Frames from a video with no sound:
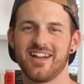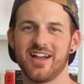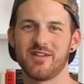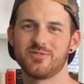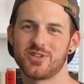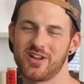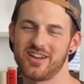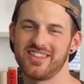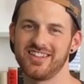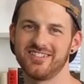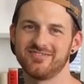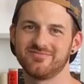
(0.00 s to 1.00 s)
I'm
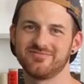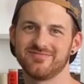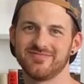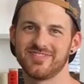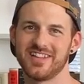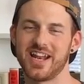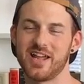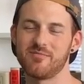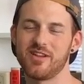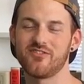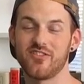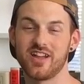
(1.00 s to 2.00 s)
Jonathan, and I'm
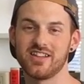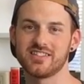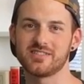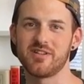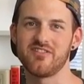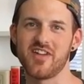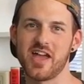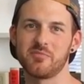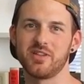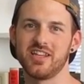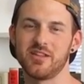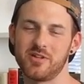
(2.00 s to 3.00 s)
my friends, my
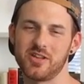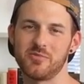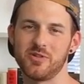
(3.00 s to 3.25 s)
family, and my